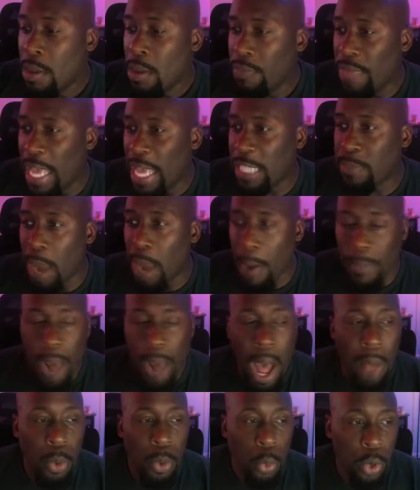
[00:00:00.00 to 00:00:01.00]
That's my
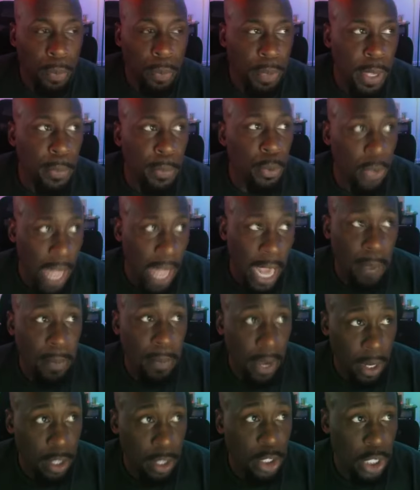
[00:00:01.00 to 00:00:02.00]
problem with people like
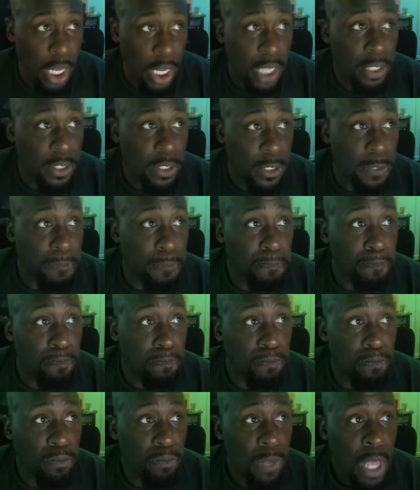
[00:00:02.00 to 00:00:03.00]
Merrick Johnson.
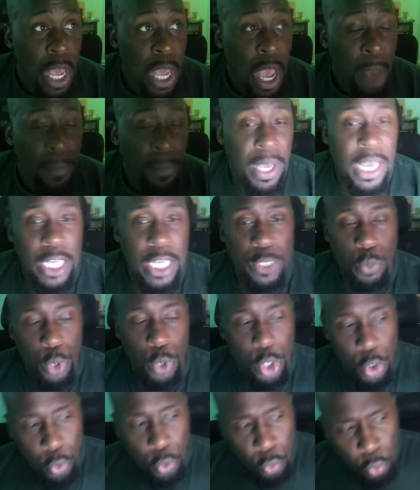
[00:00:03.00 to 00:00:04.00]
Because when
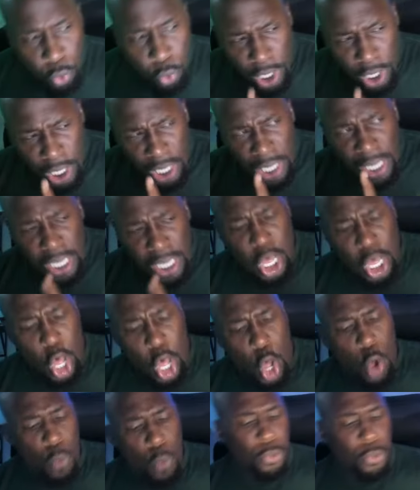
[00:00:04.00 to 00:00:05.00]
you really
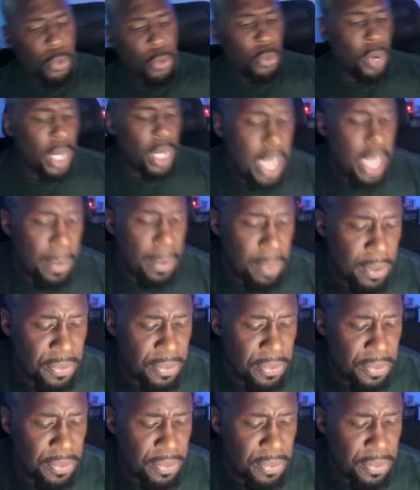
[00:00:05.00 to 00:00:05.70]
comb through a couple of